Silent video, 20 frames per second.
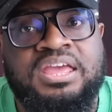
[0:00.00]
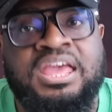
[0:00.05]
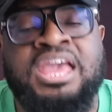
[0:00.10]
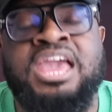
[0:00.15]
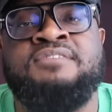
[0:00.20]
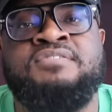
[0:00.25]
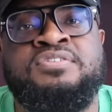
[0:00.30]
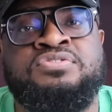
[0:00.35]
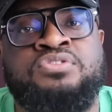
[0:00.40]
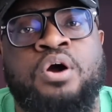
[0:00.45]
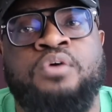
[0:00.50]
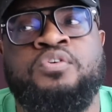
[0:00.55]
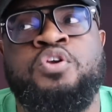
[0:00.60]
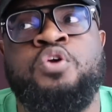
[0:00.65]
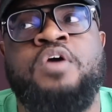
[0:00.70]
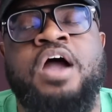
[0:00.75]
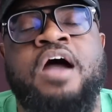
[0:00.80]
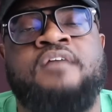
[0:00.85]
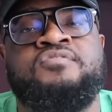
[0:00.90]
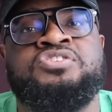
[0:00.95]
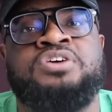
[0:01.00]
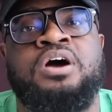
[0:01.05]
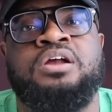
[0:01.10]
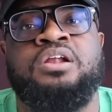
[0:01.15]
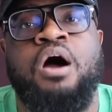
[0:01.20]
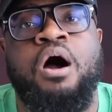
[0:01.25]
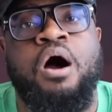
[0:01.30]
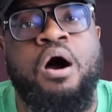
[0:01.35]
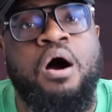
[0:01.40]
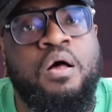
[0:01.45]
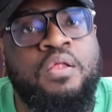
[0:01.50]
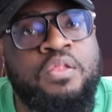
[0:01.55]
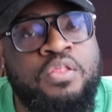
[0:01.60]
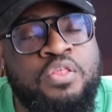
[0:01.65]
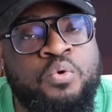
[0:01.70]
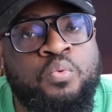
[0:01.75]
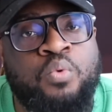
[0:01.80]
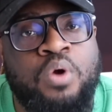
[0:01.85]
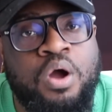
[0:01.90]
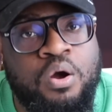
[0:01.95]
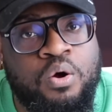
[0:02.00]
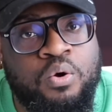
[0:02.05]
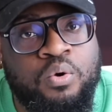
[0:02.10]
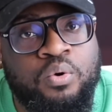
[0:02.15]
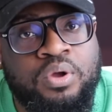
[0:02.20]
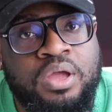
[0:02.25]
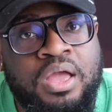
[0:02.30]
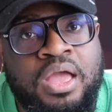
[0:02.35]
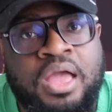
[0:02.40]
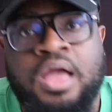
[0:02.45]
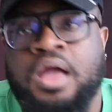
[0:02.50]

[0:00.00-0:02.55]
even though you have done all of the wrong,